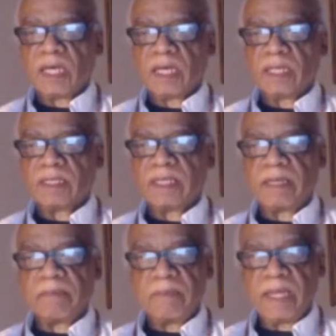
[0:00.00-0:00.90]

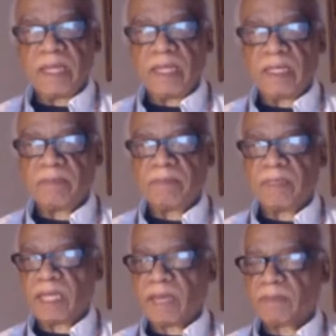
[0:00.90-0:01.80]
They may
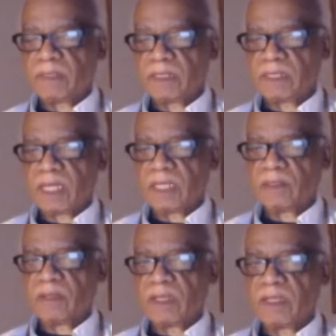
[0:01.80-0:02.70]
be able to tell
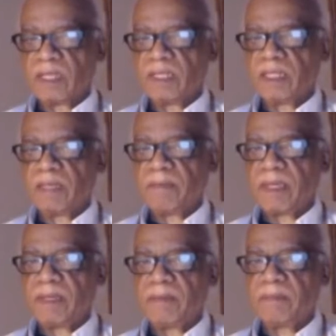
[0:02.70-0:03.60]
you, and then they
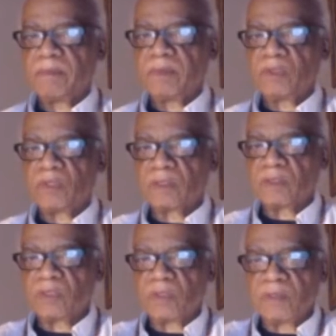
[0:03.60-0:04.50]
may shrug
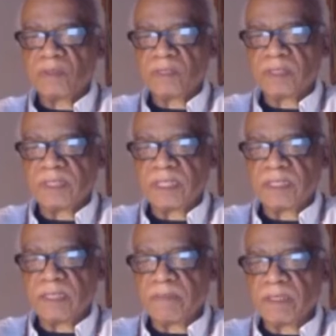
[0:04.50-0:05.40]
their shoulders and
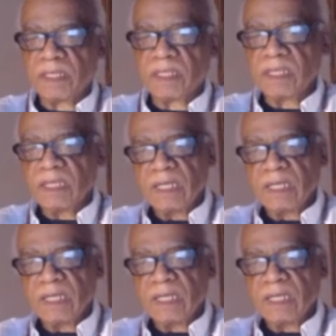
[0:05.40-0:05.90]
say something like,